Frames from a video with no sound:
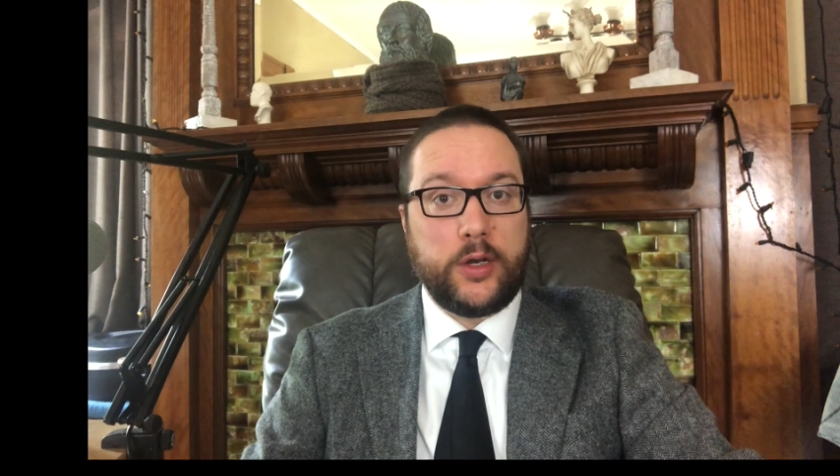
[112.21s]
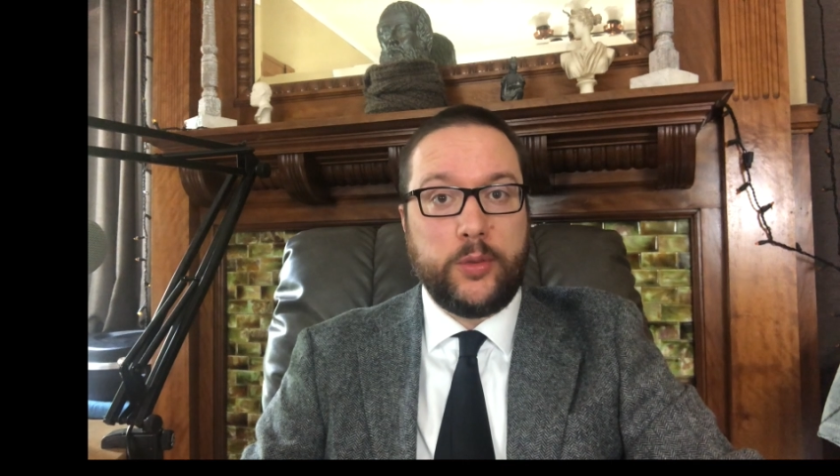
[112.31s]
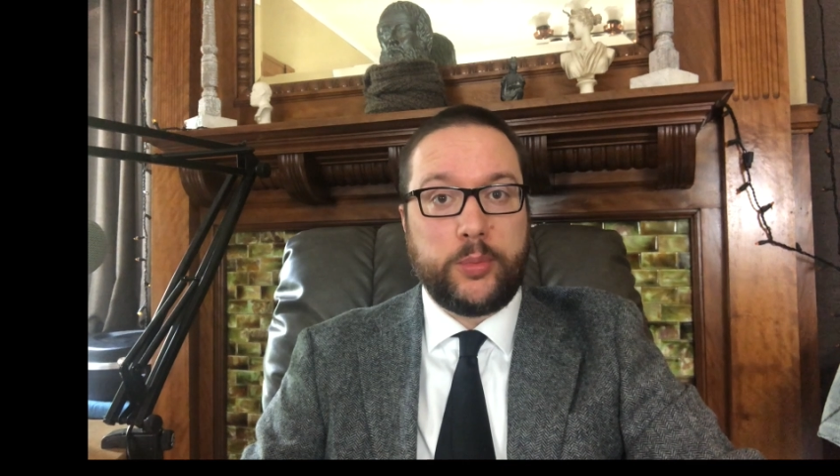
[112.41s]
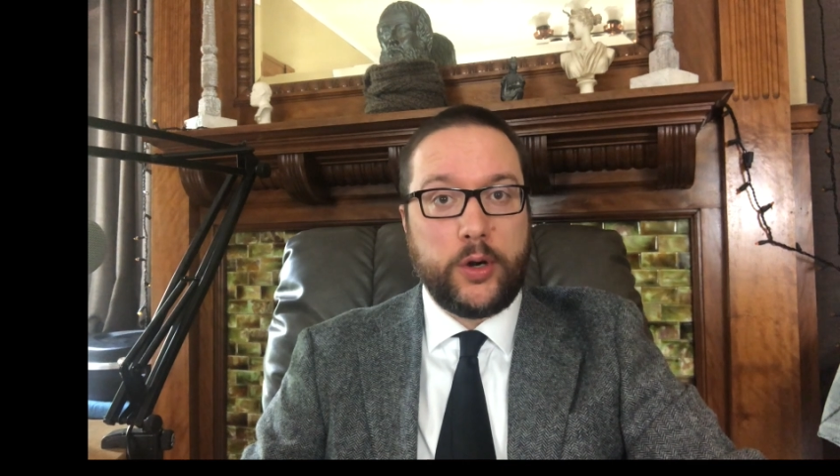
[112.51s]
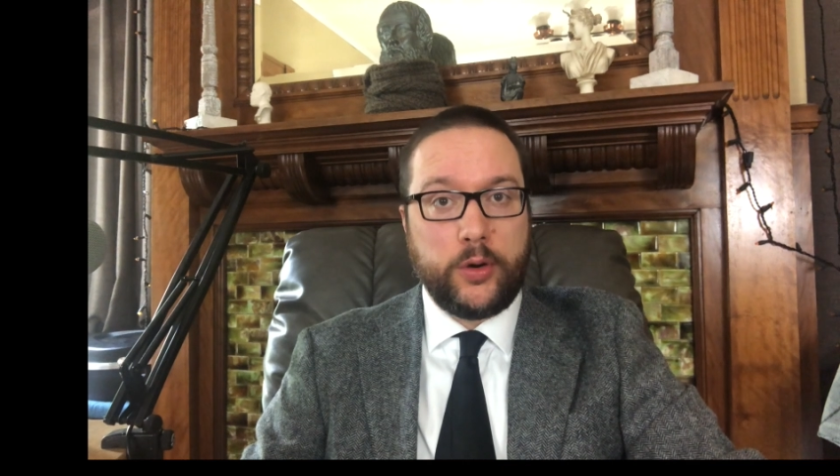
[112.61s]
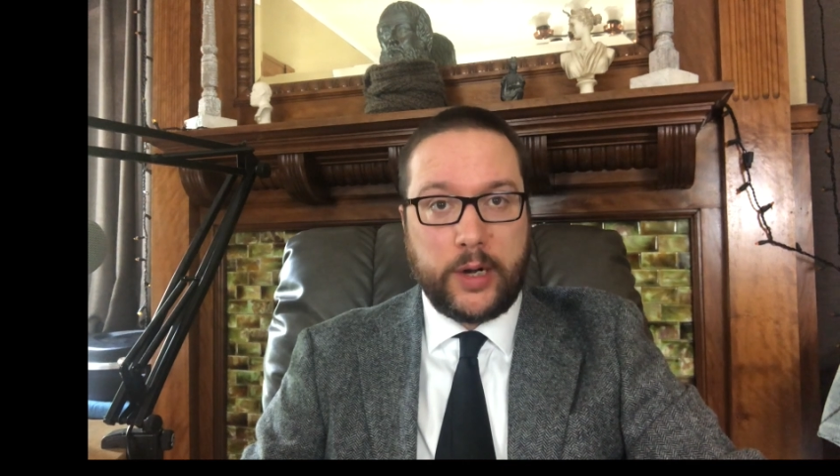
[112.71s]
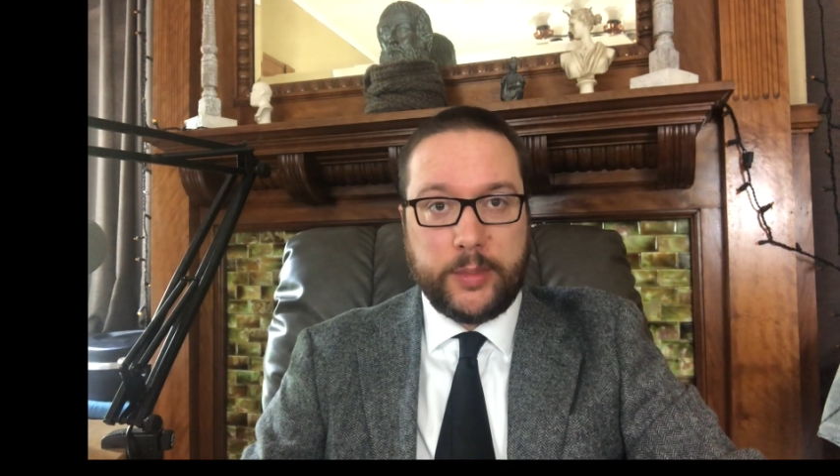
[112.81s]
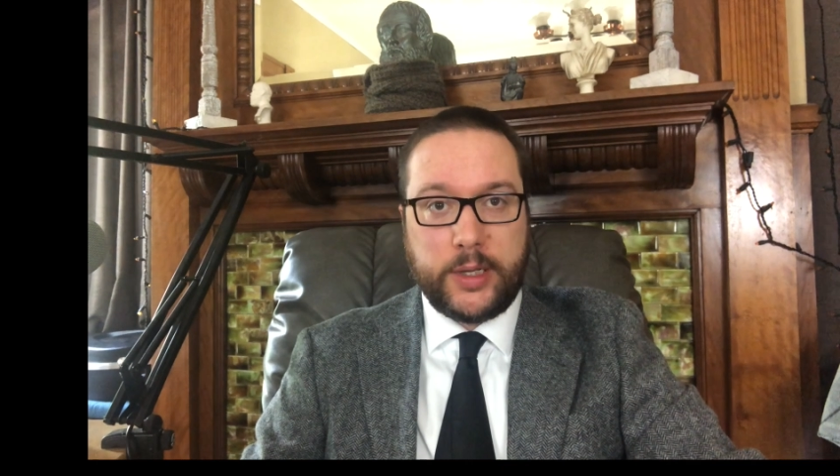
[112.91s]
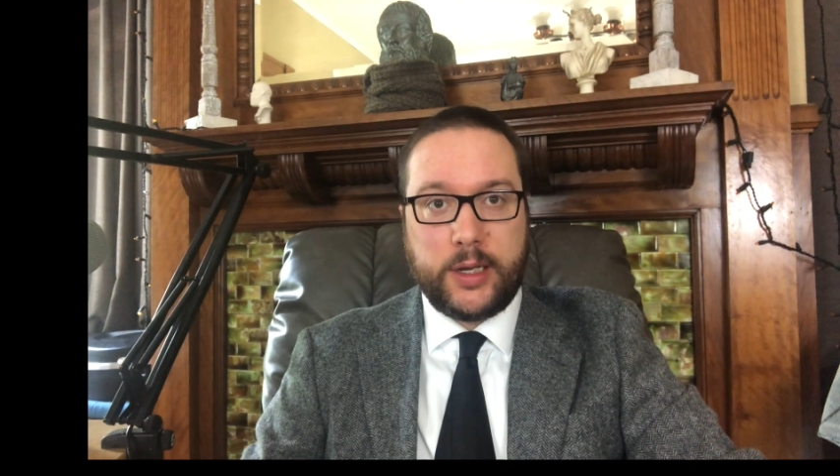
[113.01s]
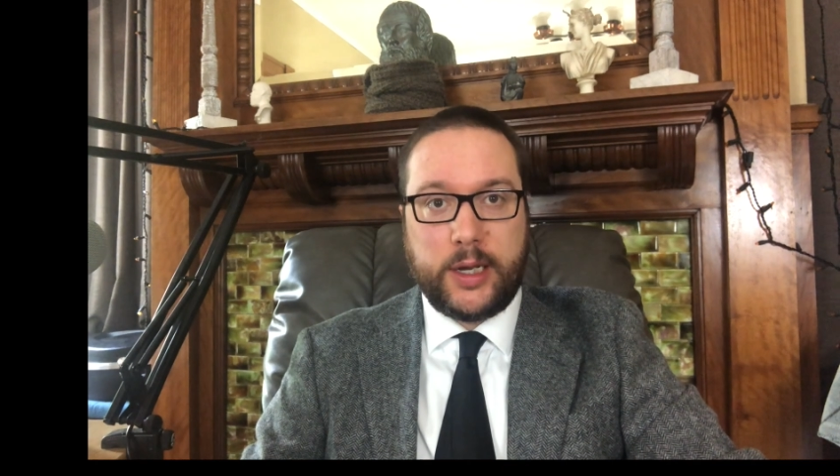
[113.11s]
new
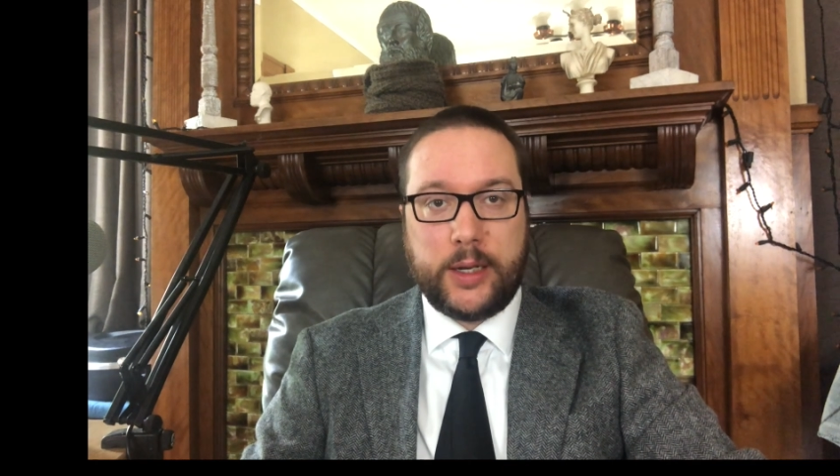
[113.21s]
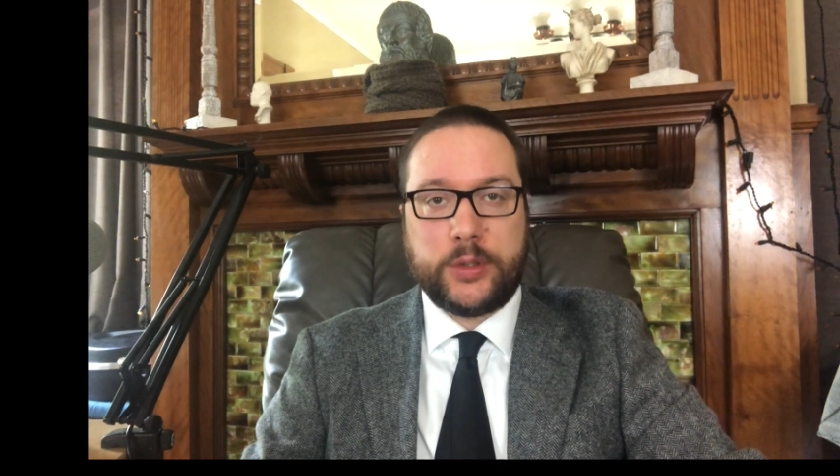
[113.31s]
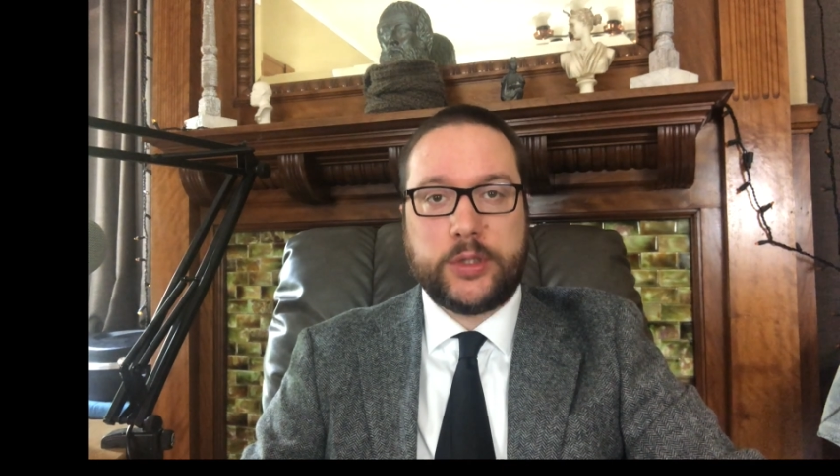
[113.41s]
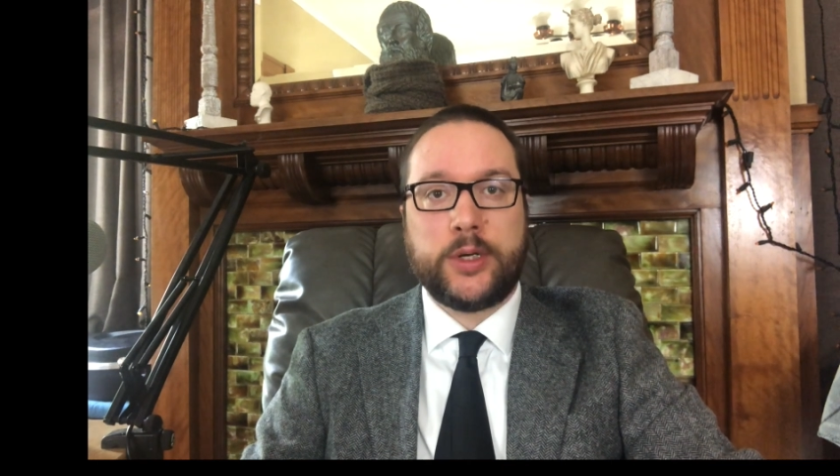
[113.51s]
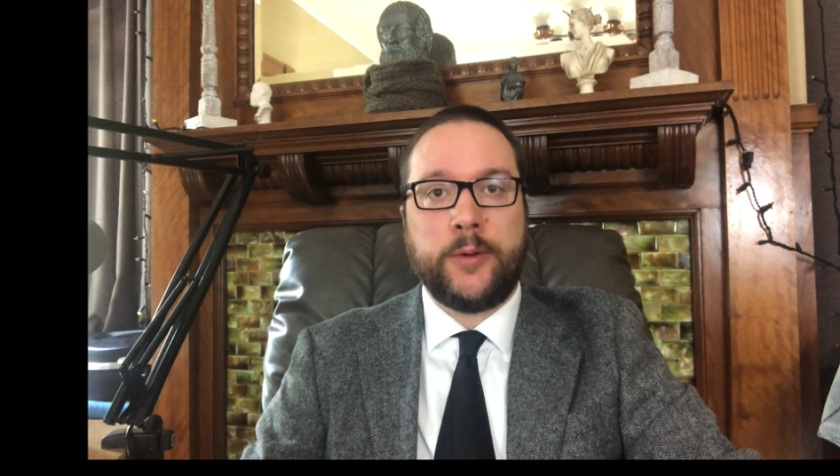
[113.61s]
programming language.